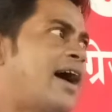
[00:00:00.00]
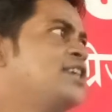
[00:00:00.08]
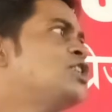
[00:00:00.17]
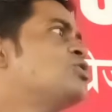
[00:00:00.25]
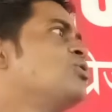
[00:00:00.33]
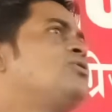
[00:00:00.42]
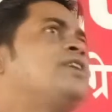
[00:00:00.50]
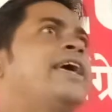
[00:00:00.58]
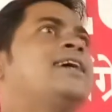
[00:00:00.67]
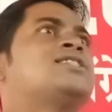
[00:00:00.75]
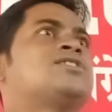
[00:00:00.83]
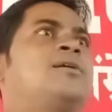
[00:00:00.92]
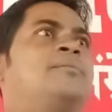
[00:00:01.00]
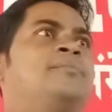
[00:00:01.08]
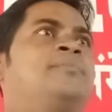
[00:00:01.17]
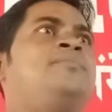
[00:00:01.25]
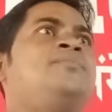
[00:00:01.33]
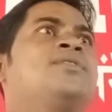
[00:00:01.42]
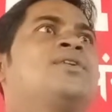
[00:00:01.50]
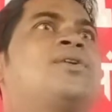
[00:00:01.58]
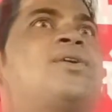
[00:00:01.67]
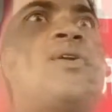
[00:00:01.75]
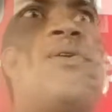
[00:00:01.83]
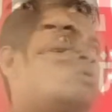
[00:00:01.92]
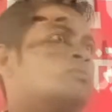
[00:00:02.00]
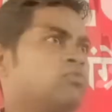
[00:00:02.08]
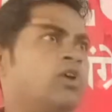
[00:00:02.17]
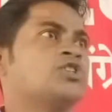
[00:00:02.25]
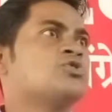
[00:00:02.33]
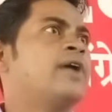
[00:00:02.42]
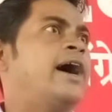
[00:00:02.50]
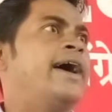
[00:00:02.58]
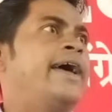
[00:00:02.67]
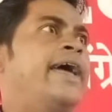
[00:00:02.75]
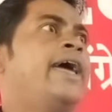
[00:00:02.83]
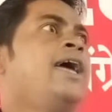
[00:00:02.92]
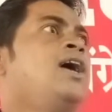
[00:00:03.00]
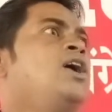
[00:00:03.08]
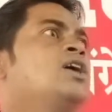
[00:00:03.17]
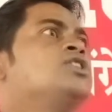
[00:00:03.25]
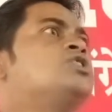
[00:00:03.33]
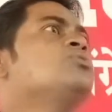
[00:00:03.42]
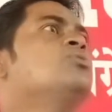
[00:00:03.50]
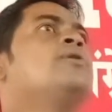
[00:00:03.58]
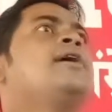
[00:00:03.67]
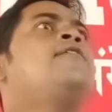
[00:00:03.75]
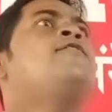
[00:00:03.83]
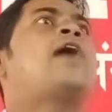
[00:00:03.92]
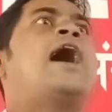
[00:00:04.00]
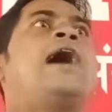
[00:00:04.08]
I should take some. What should I do if